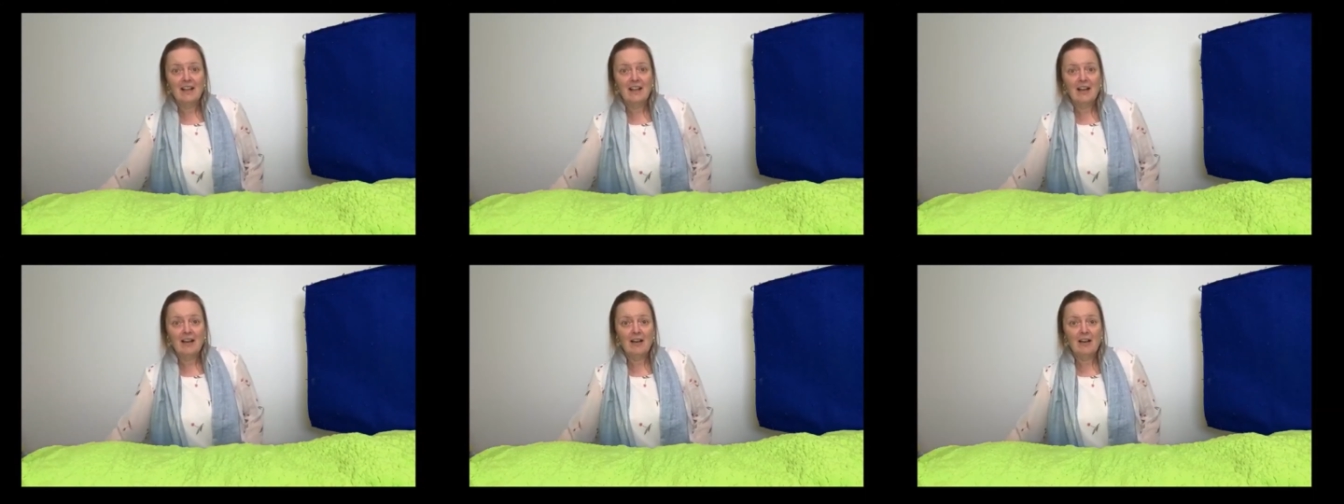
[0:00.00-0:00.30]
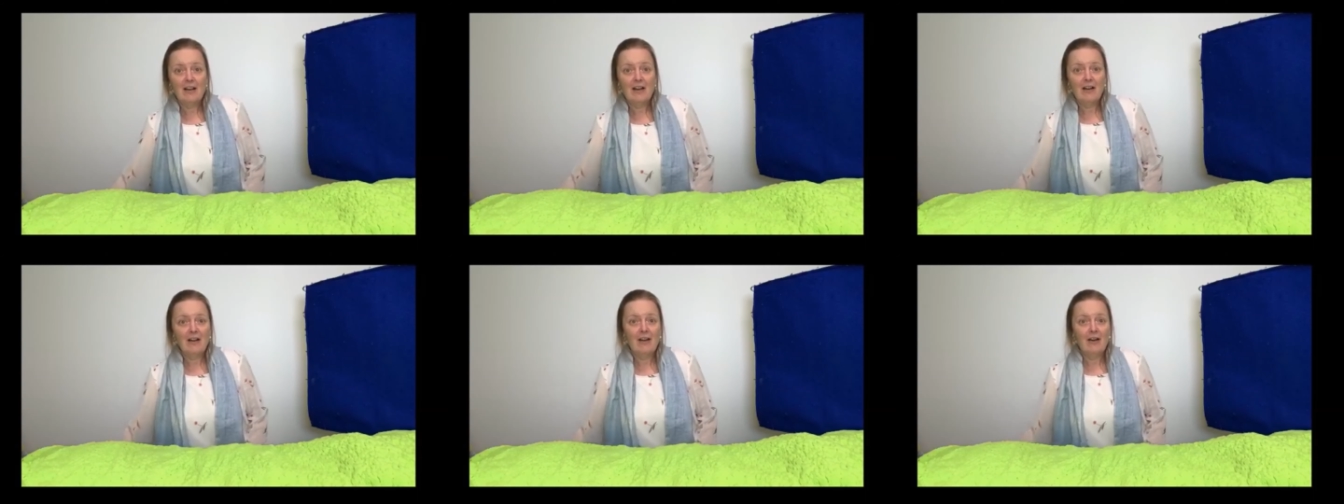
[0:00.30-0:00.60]

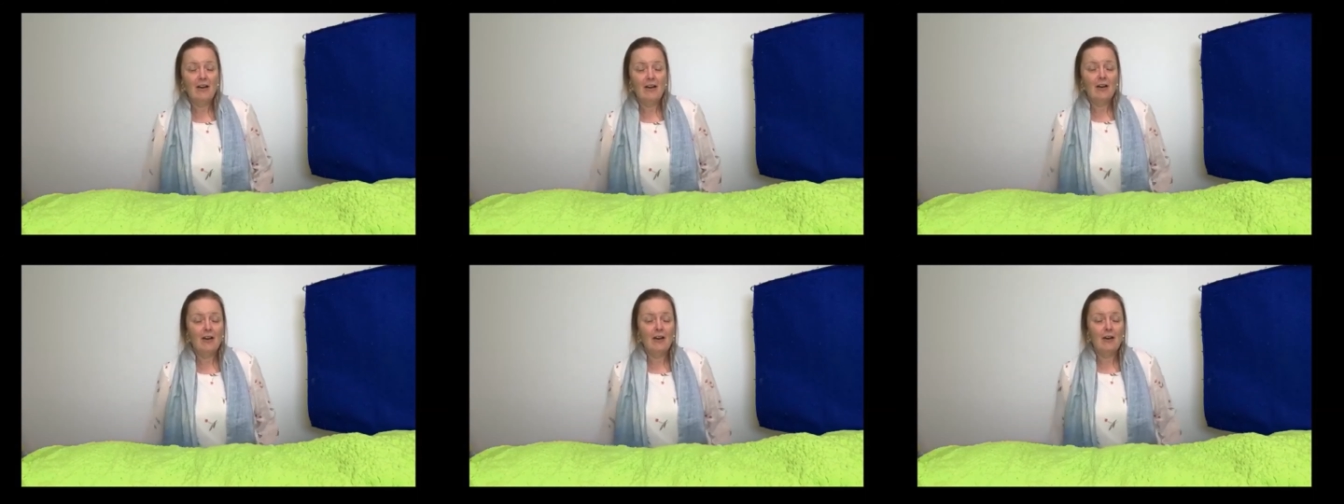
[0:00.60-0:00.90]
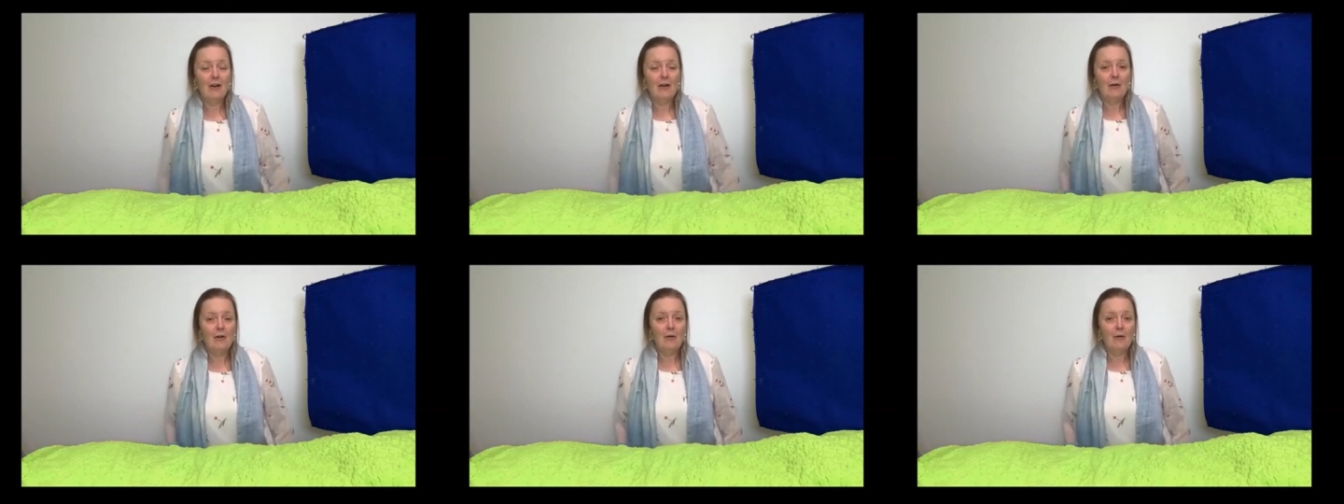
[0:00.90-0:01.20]

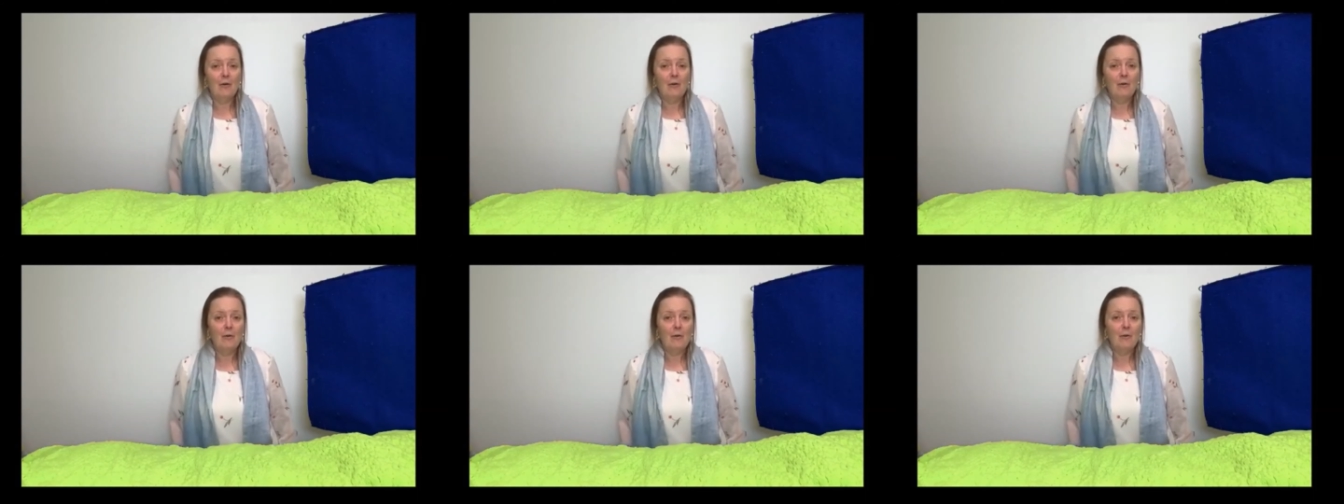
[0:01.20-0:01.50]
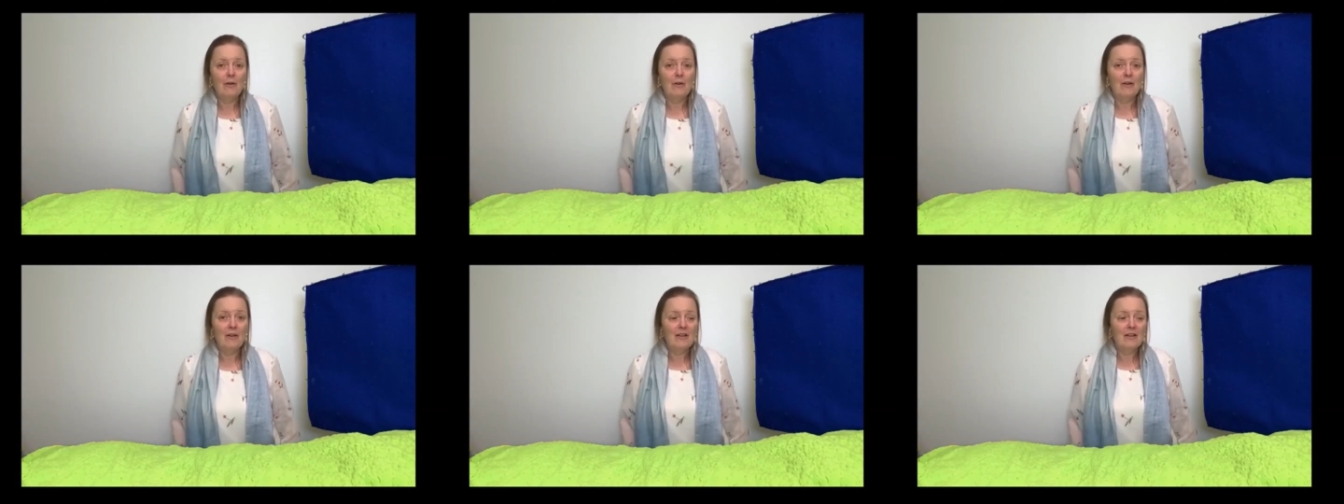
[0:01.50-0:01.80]
Oh,
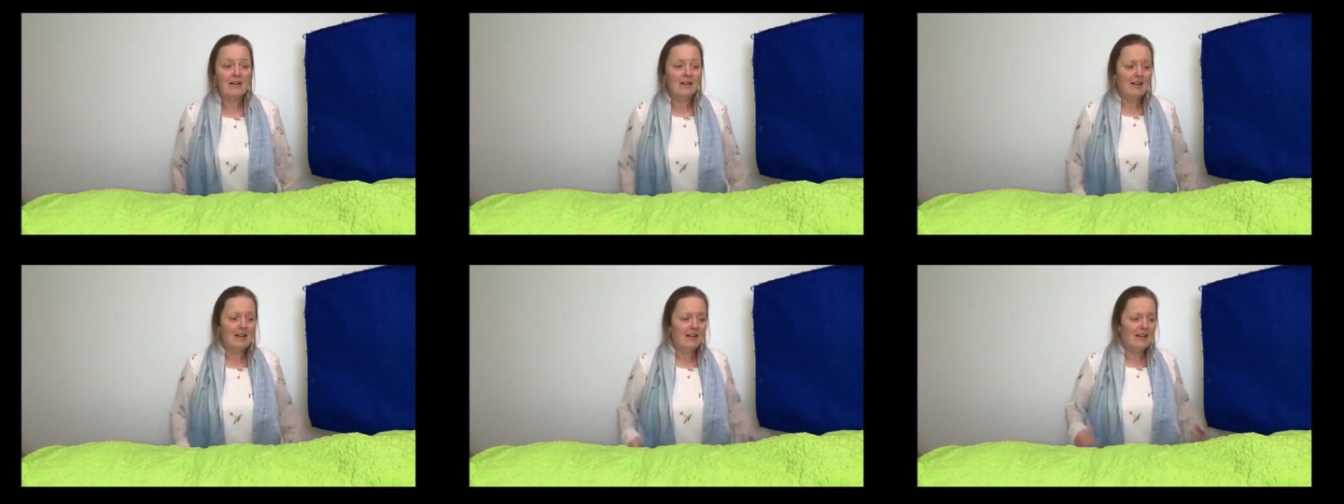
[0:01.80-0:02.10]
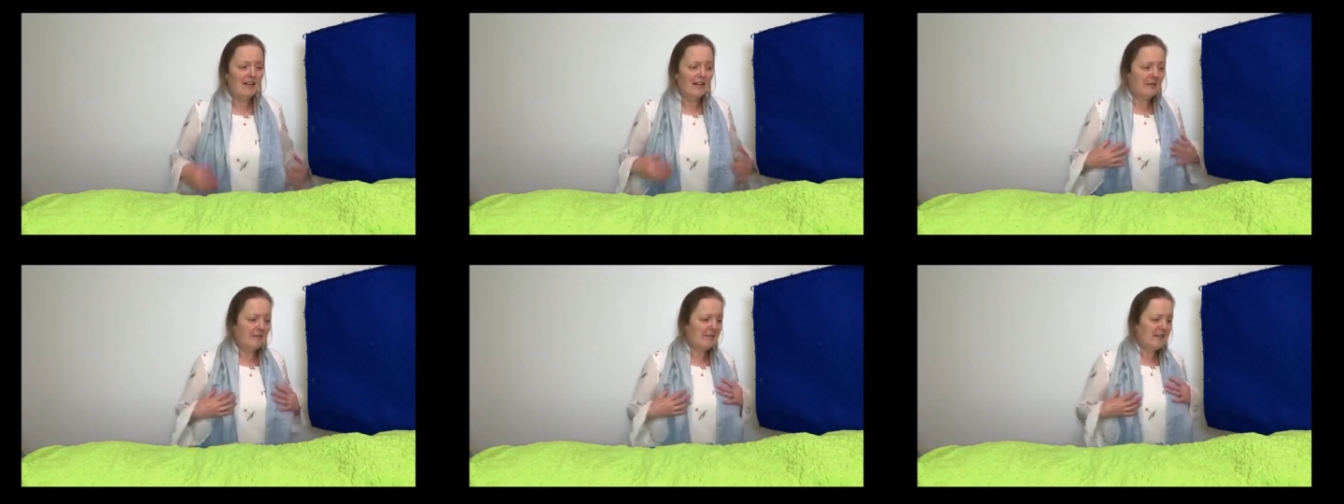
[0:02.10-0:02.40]

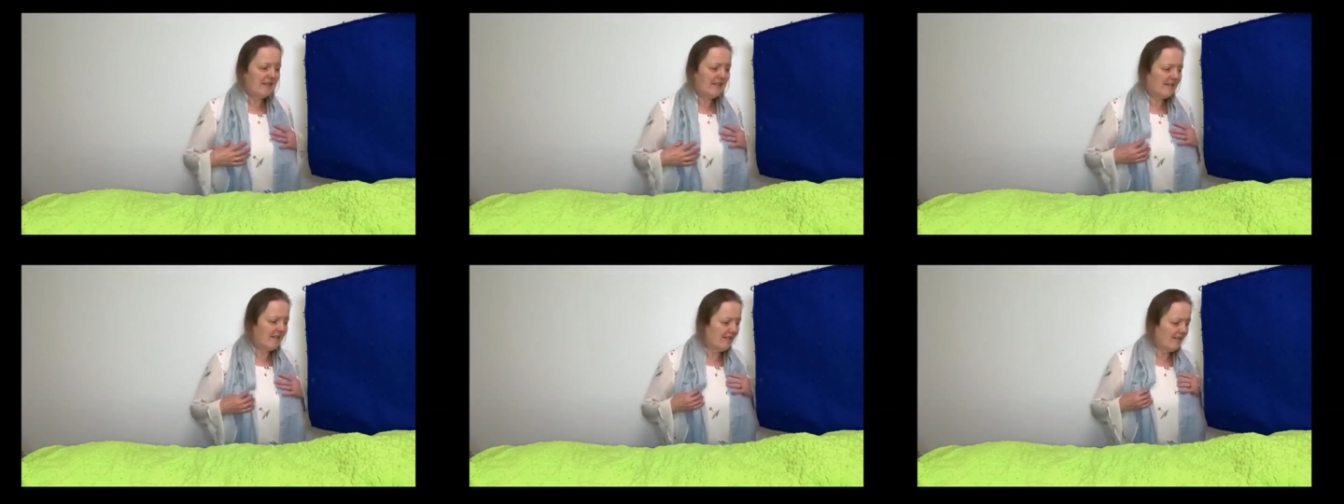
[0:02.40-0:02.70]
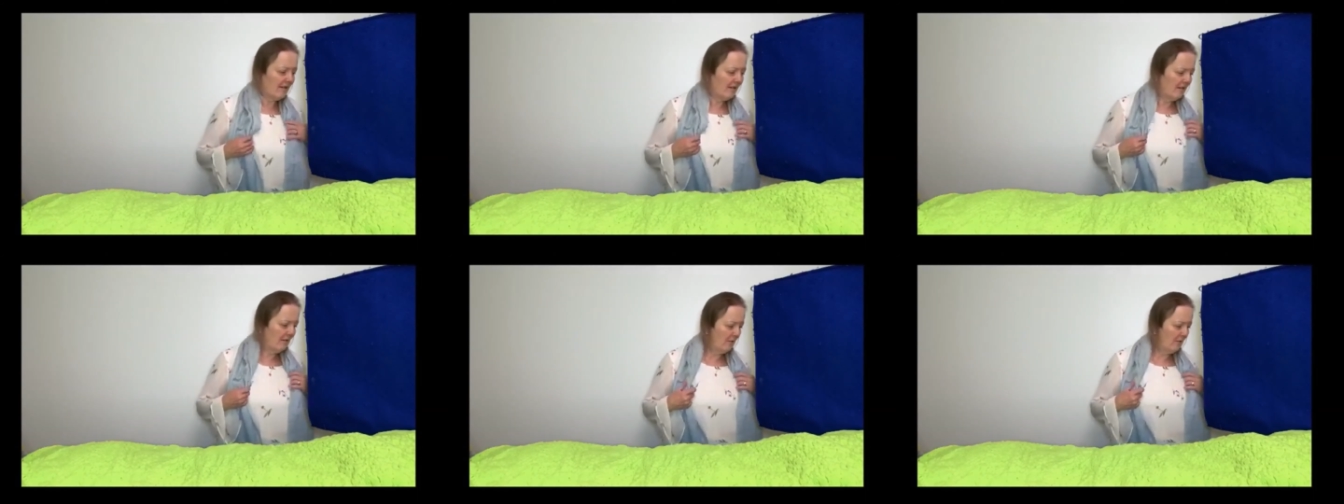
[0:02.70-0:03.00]
I'm
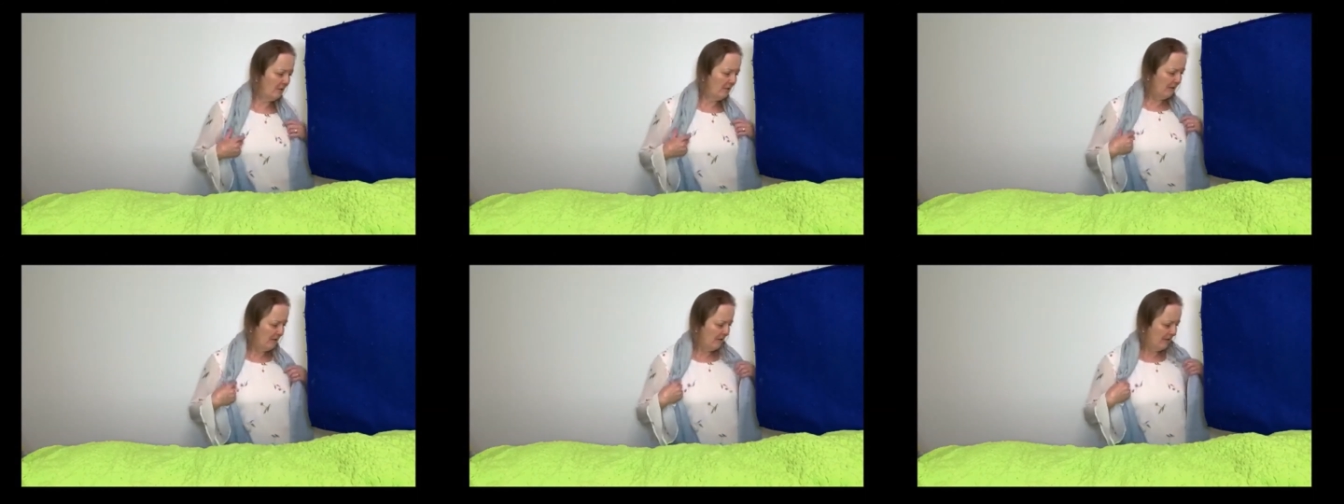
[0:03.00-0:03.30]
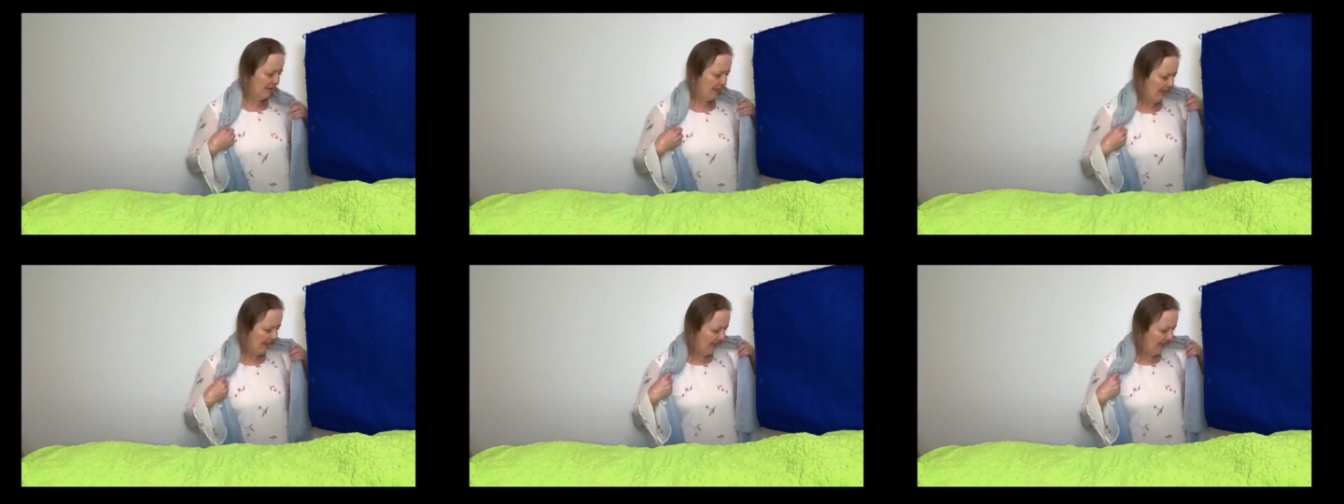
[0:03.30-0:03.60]
so
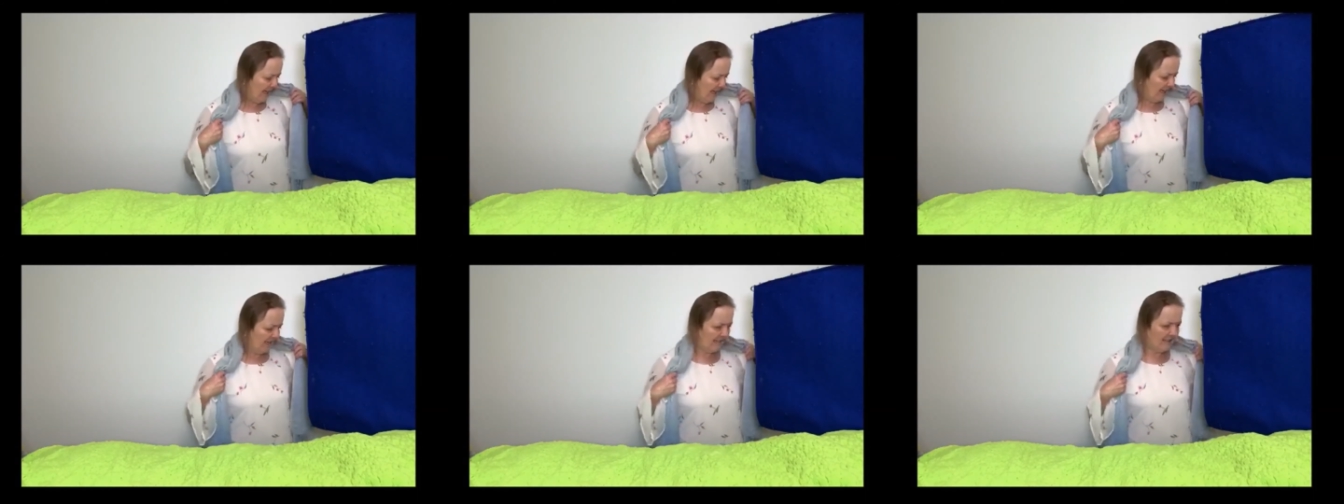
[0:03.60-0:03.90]
glad.